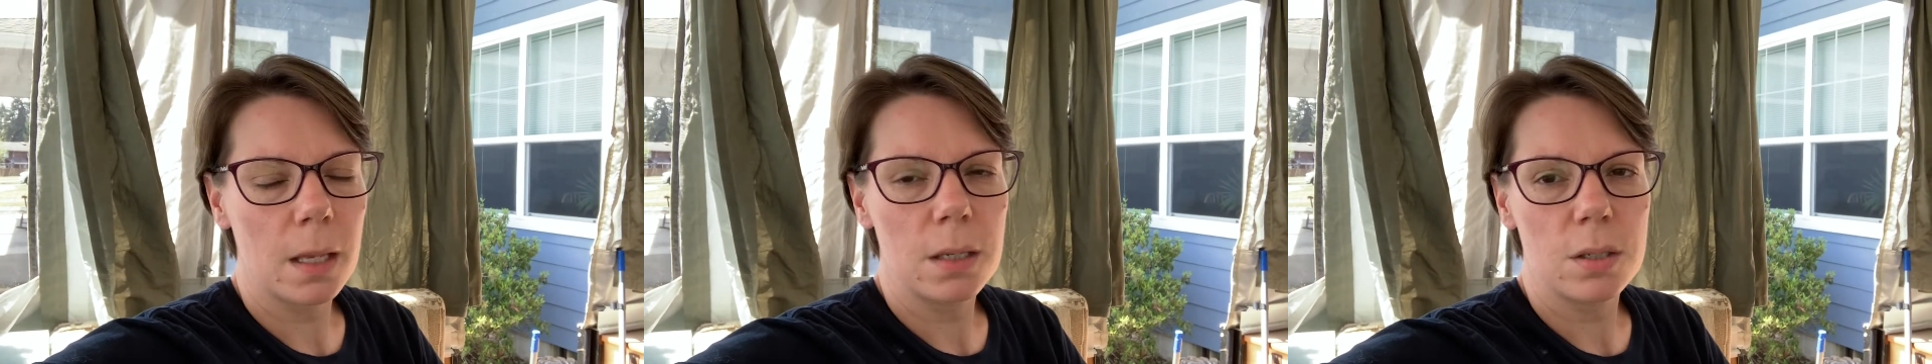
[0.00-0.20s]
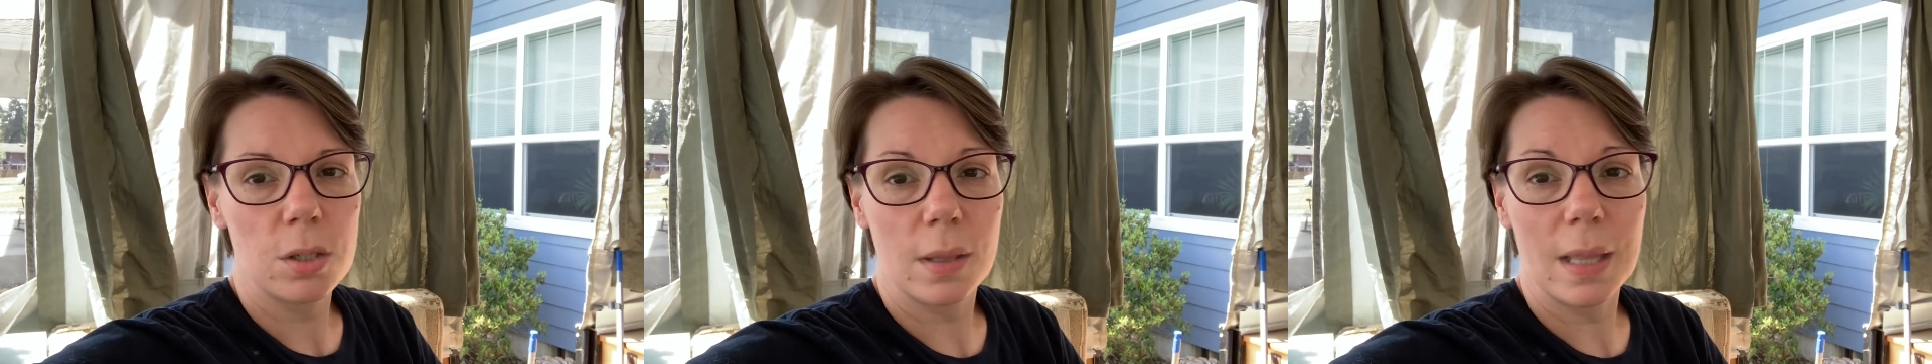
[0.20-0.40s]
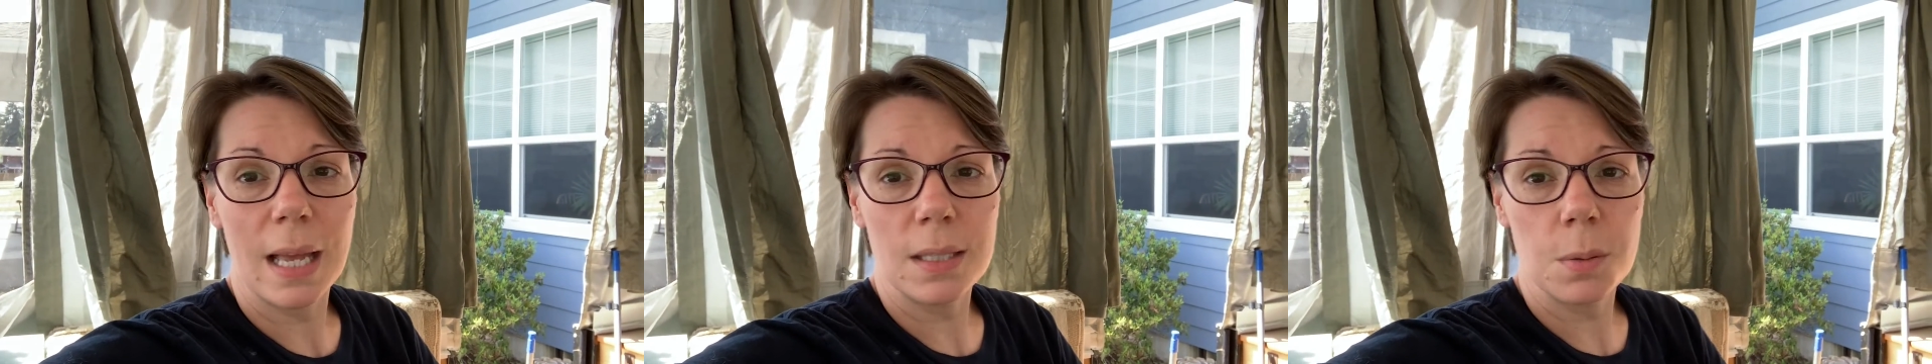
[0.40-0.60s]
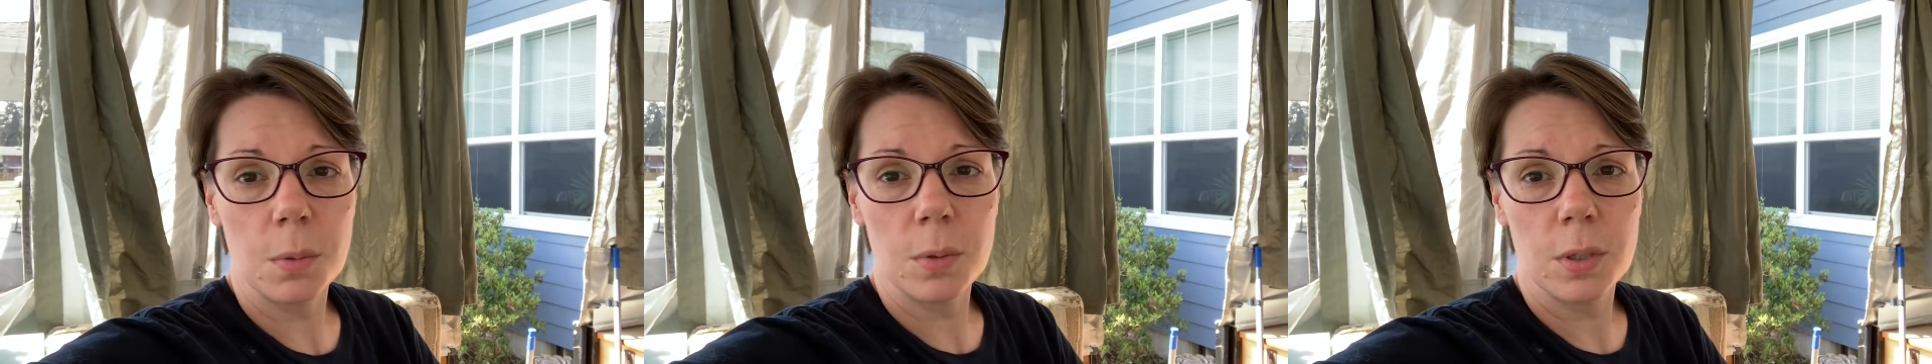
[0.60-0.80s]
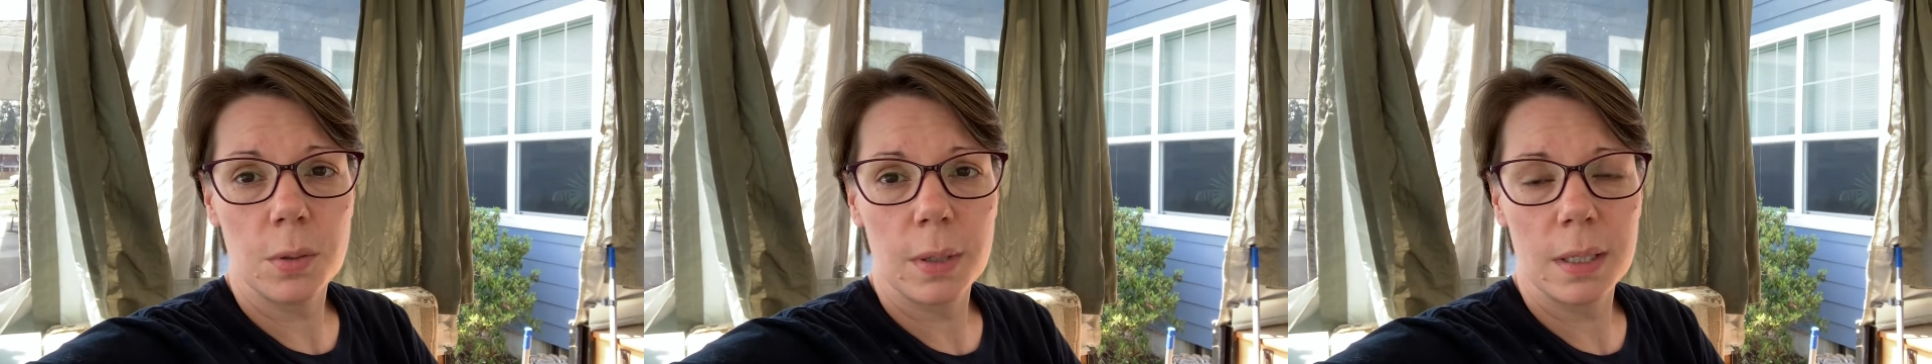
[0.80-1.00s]
so that's what
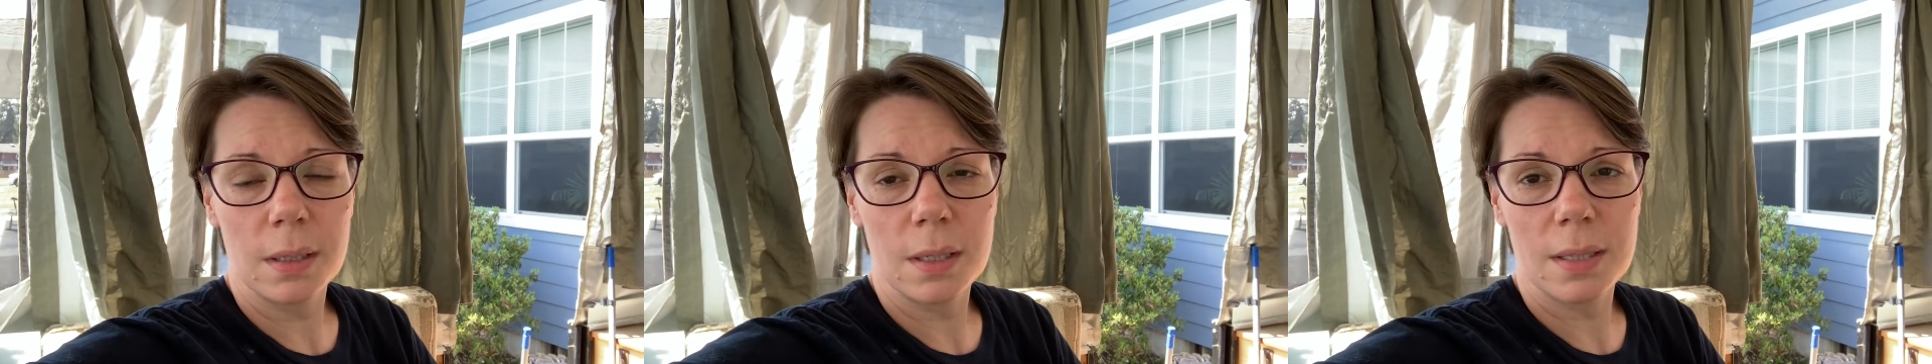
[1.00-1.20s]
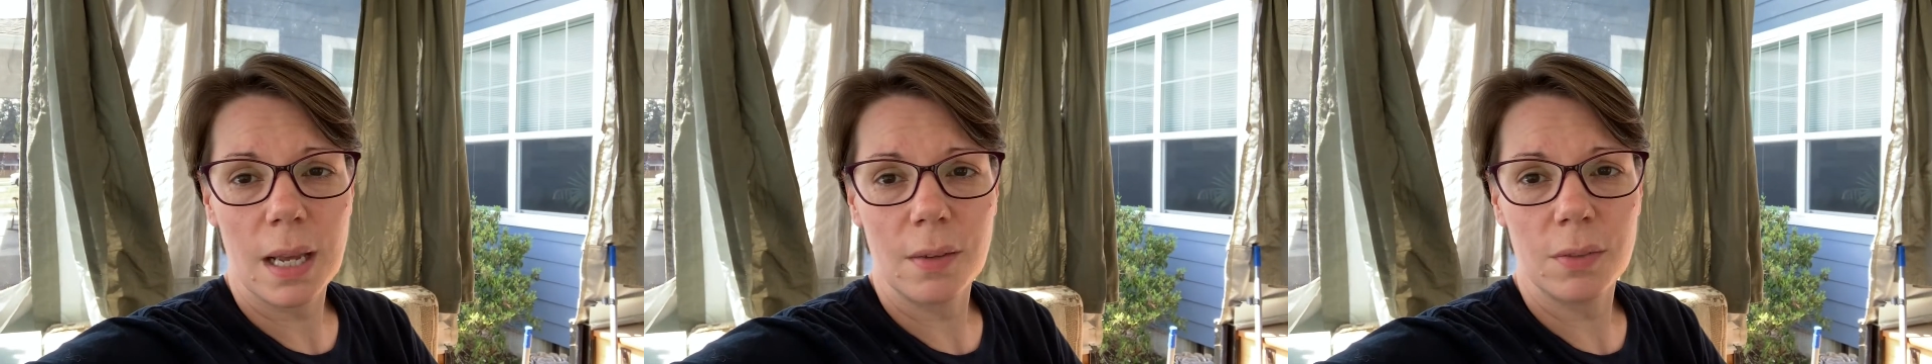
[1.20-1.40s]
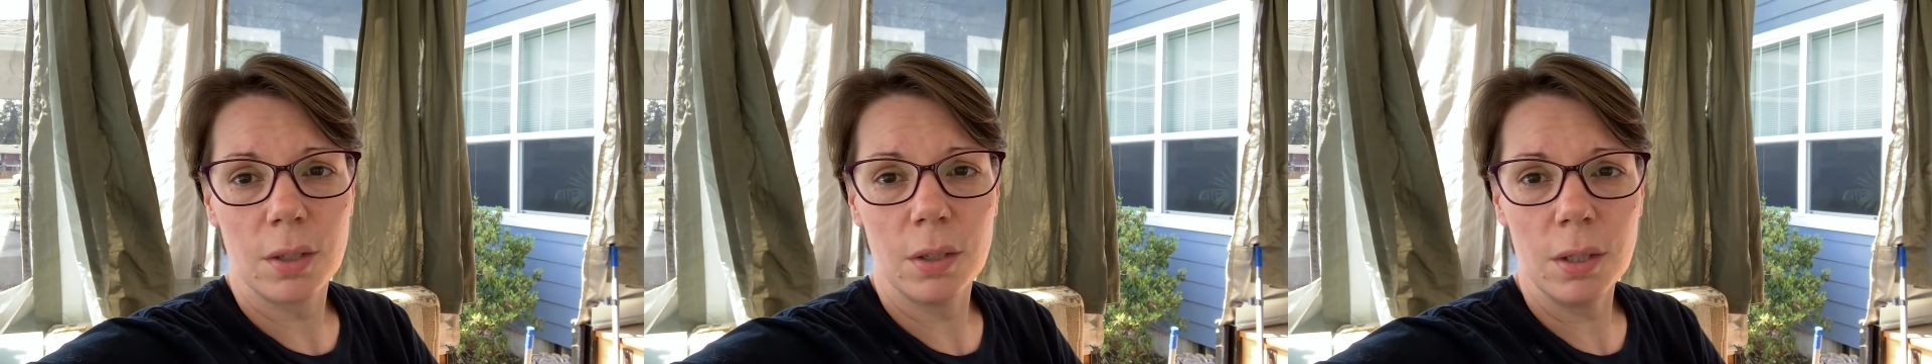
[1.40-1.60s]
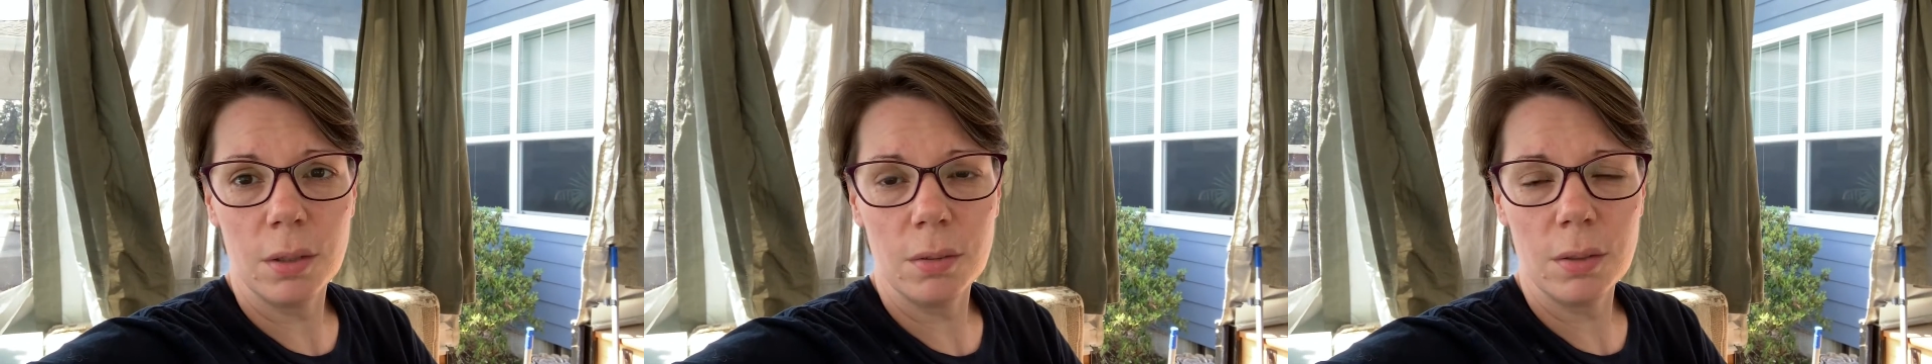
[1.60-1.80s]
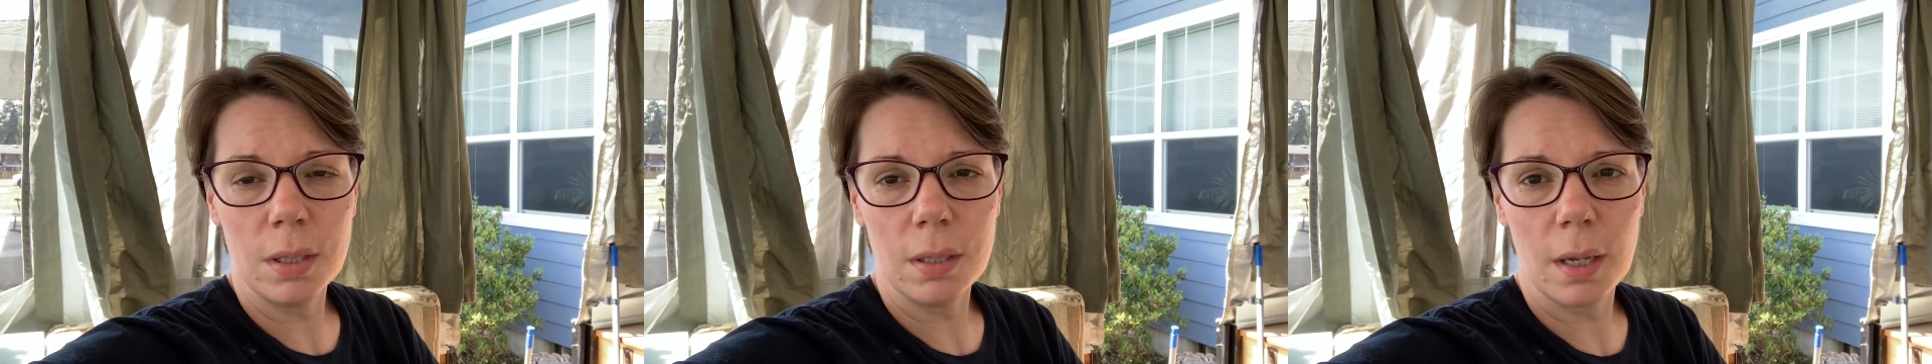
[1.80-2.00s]
we're doing this afternoon.